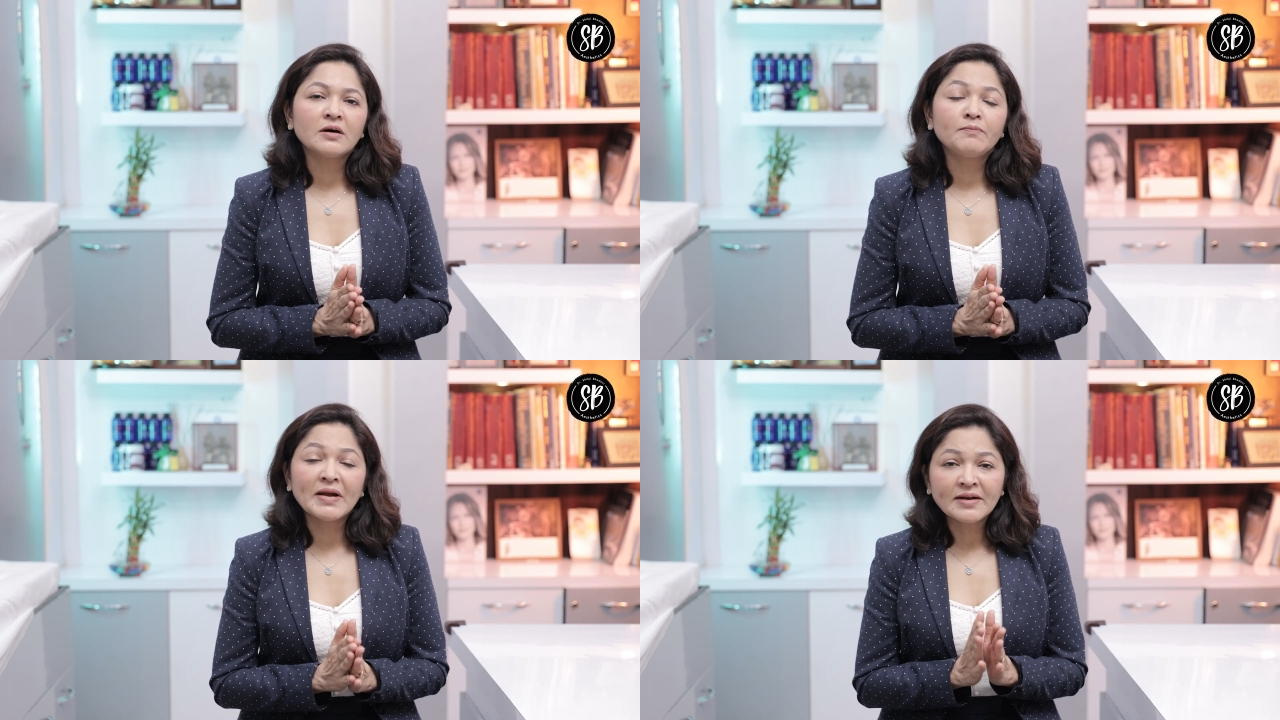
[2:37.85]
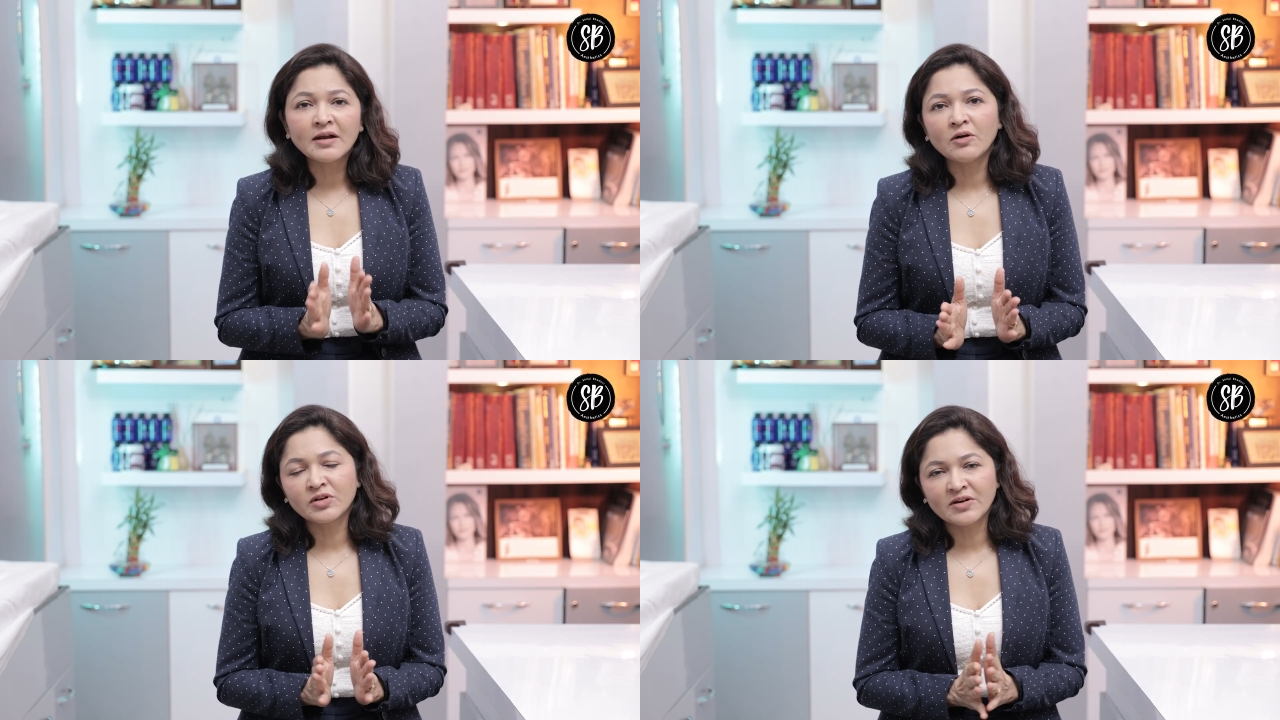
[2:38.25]
a better
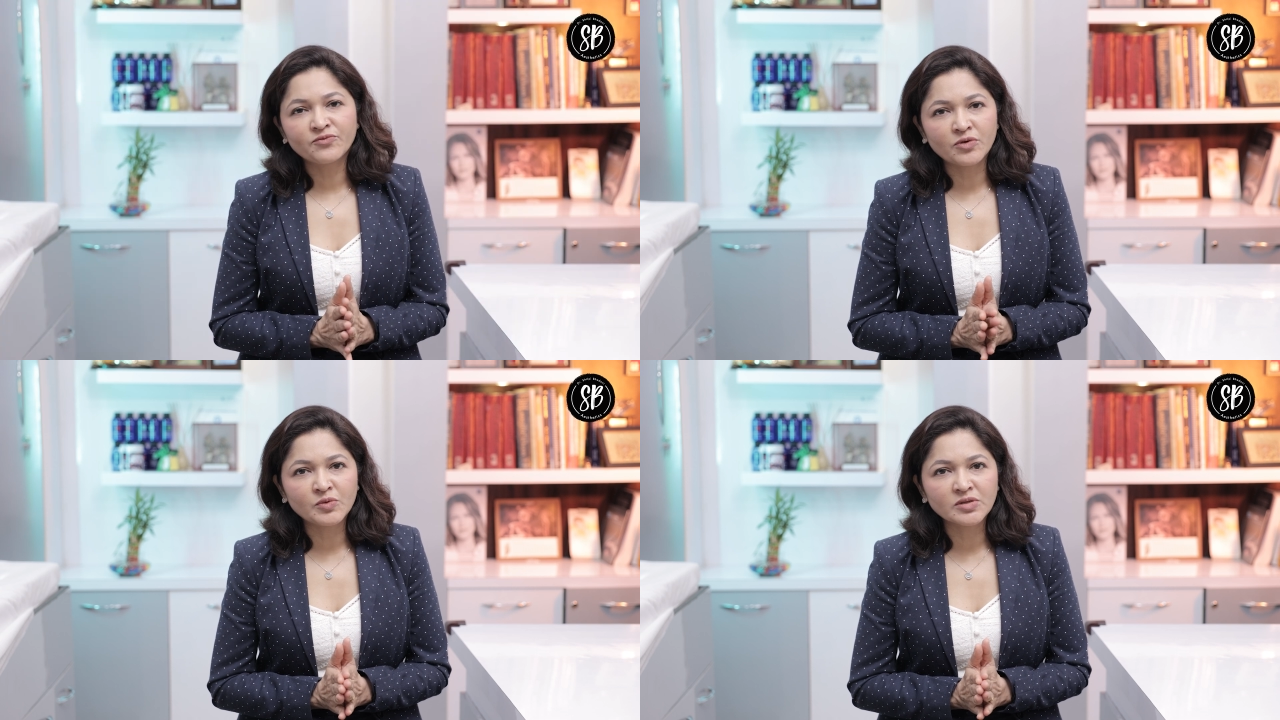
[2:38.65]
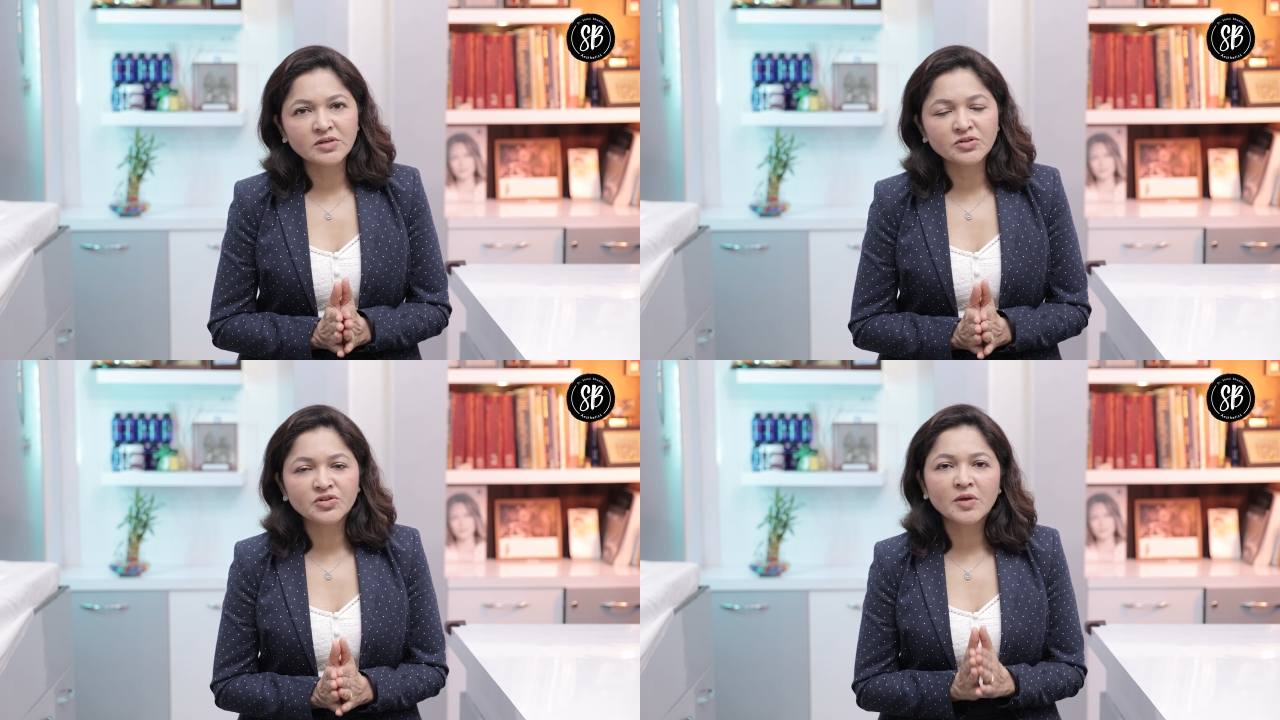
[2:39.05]
outcome from your
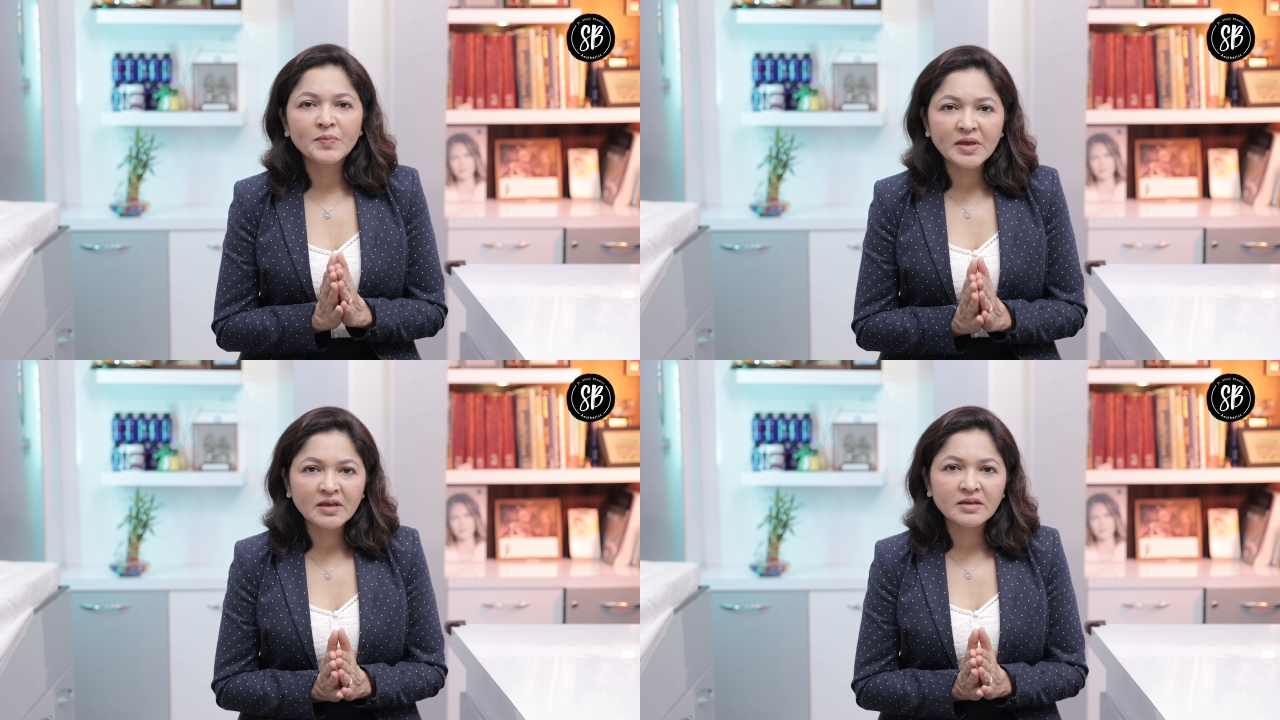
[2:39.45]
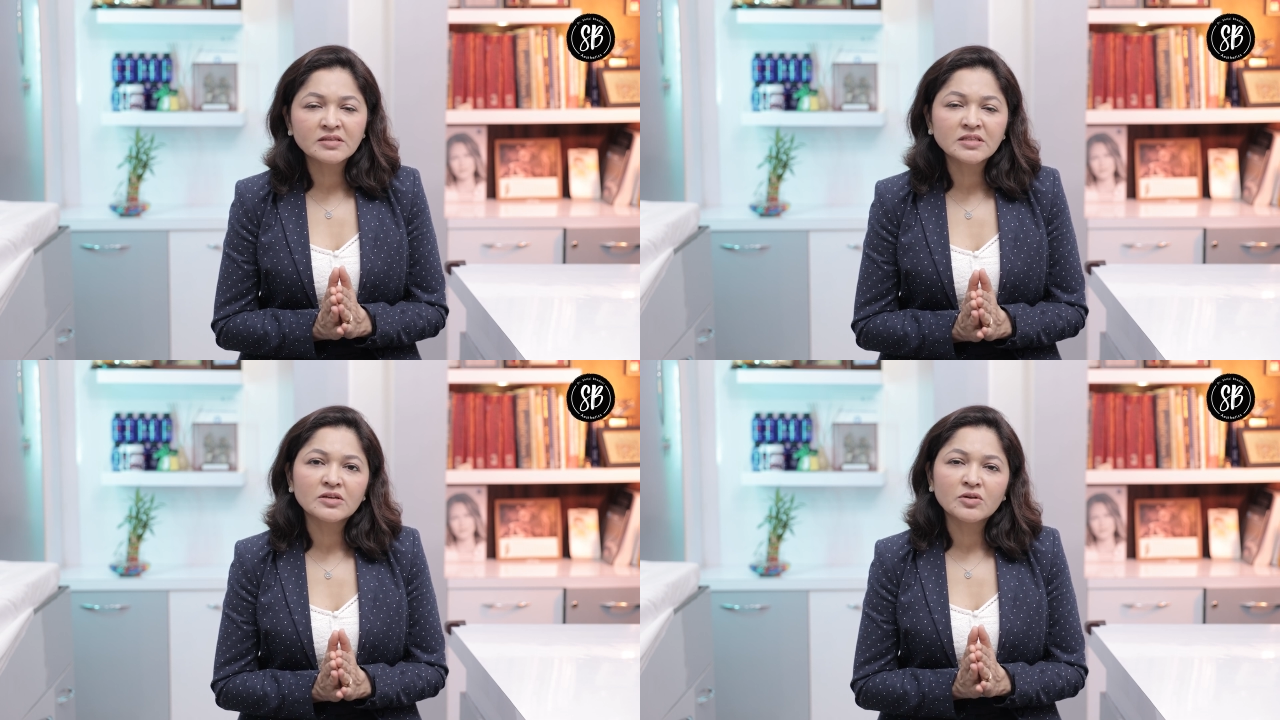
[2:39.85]
surgery
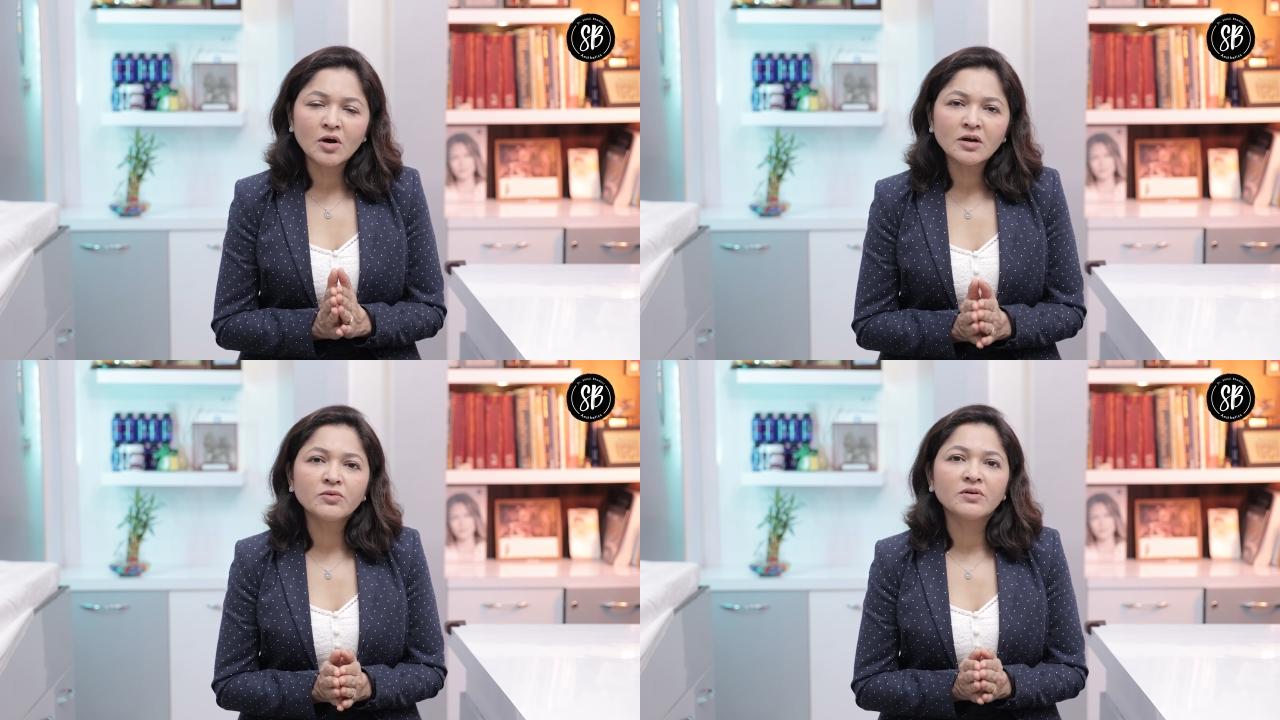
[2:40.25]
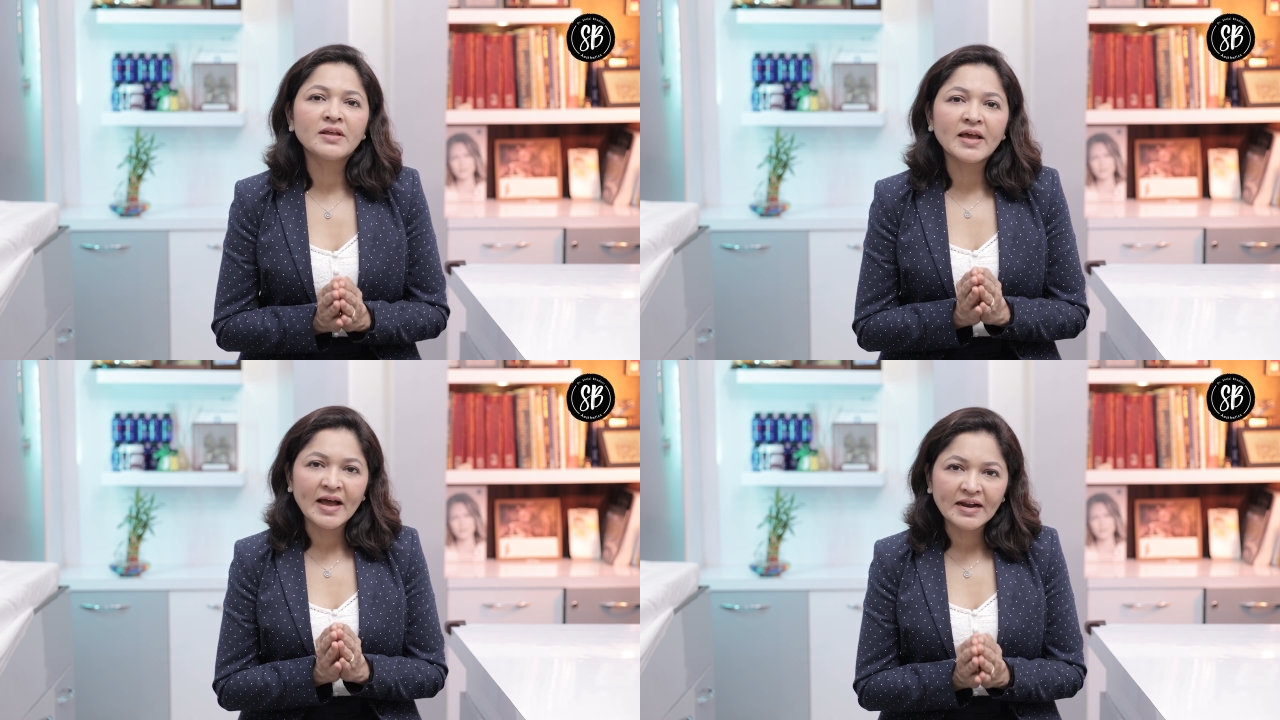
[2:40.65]
begins not
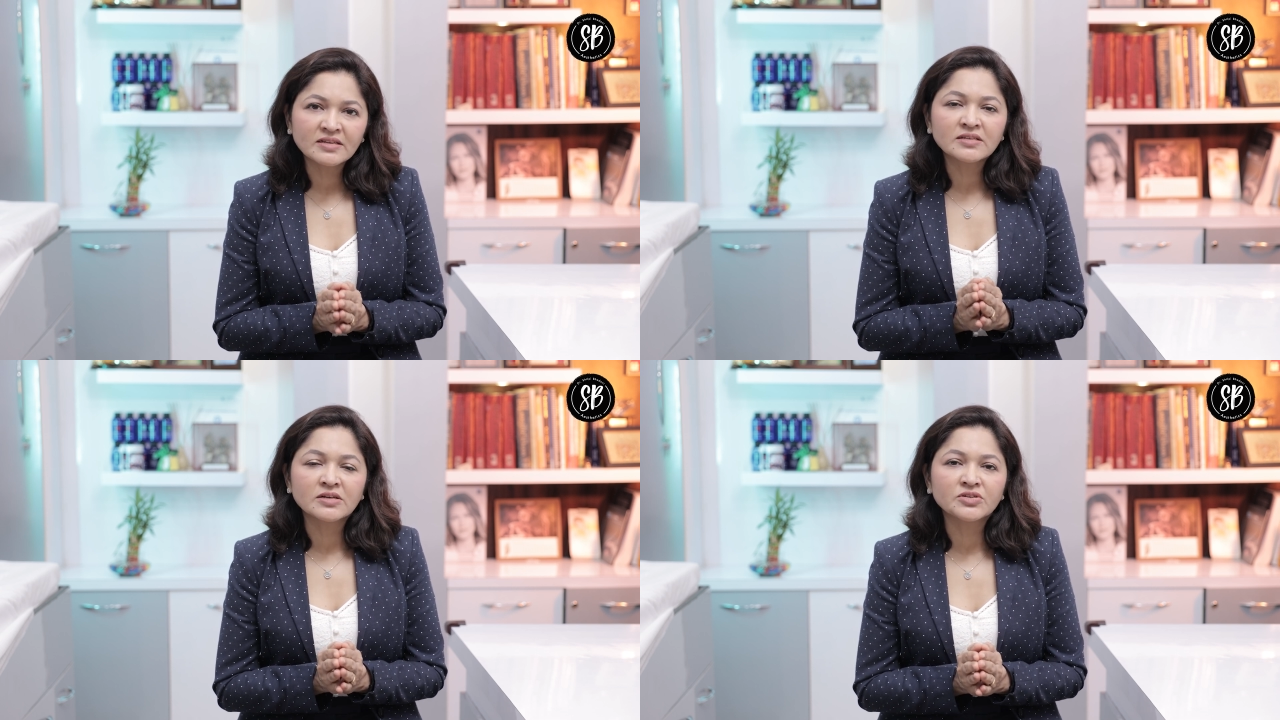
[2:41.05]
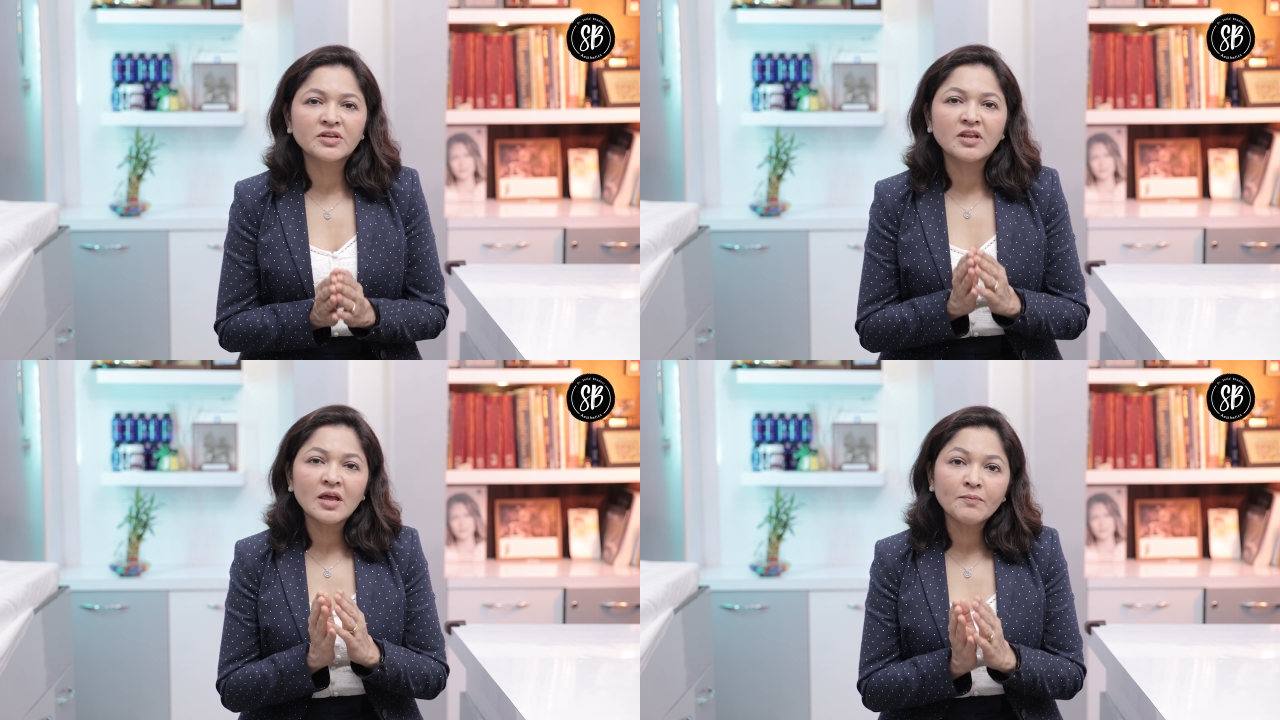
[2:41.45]
only at the
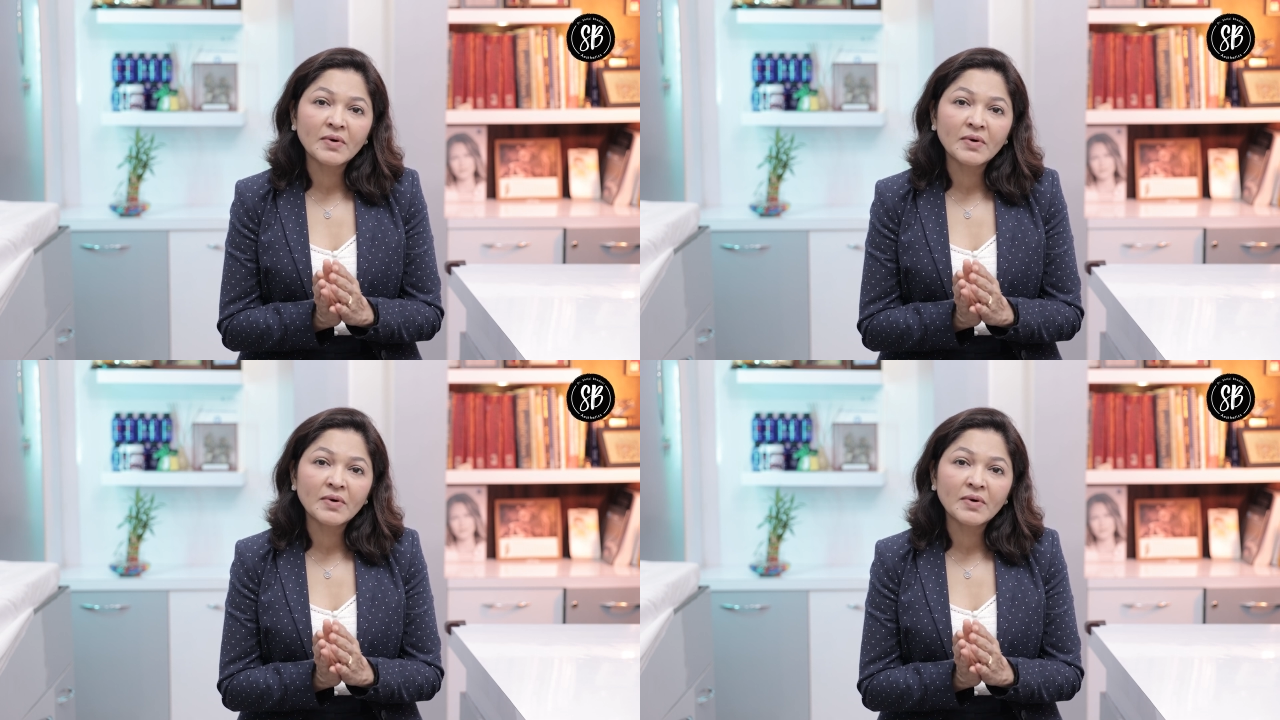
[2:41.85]
surgery day,